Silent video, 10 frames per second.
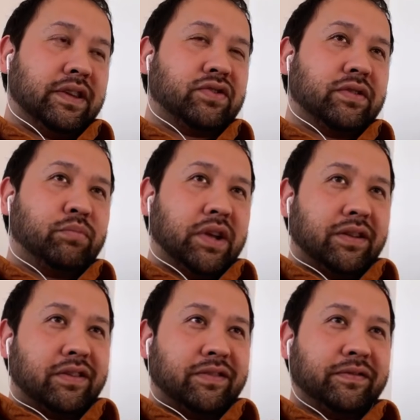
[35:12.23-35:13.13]
There should be a
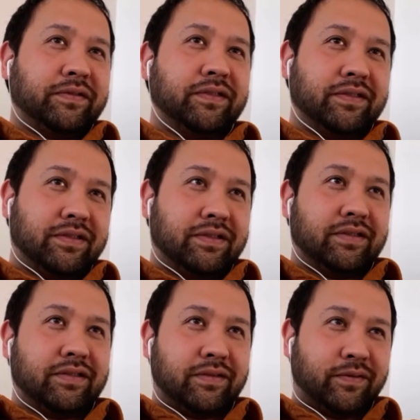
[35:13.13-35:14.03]
lot of
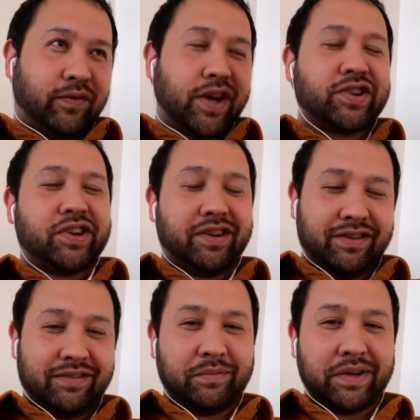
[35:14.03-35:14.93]

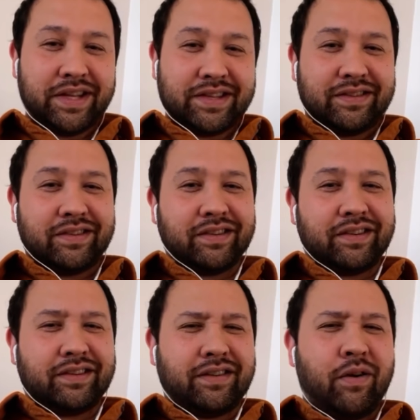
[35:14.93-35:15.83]
friction, but it's not a
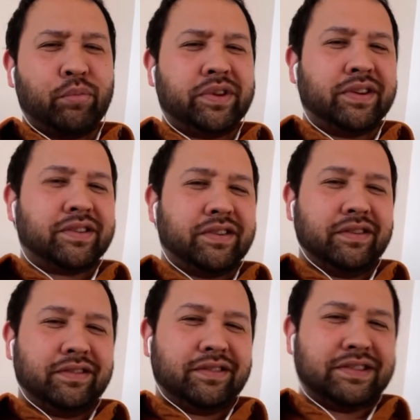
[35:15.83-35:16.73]

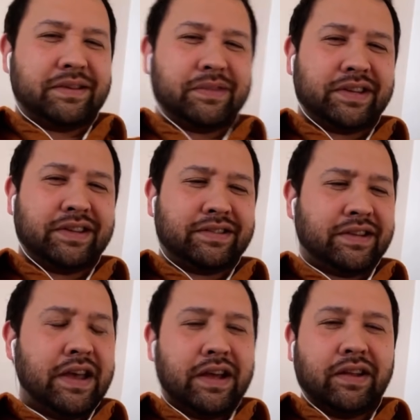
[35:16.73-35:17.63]
competition. Does that make
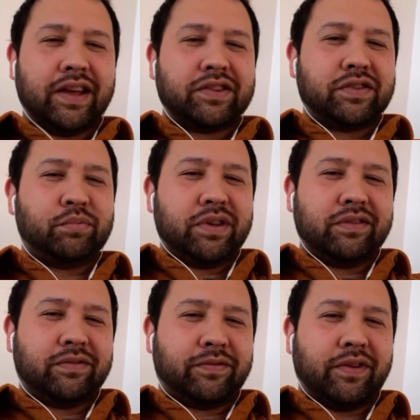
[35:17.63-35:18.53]
sense? Like, it should
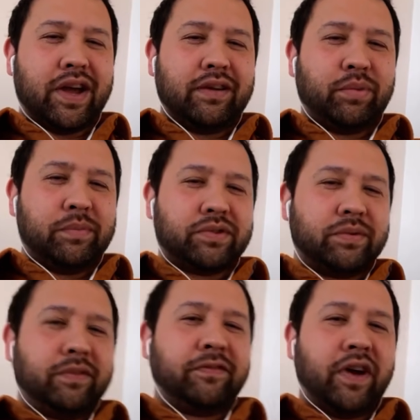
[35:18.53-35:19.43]
be people
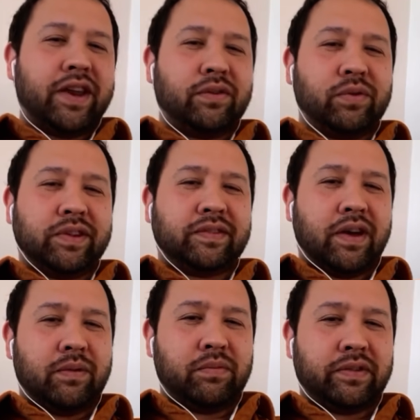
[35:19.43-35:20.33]
should be fighting all the
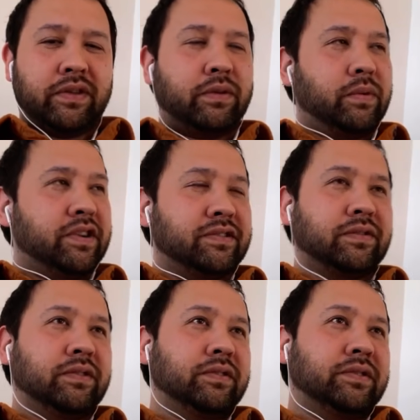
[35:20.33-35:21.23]
time with no winners
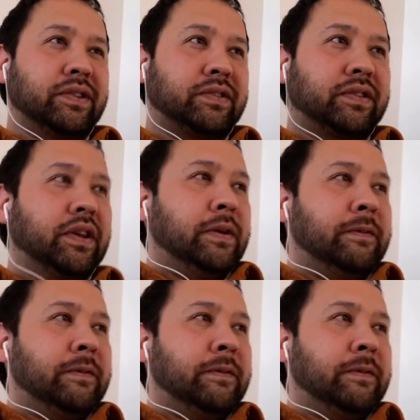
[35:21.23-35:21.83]
or losers.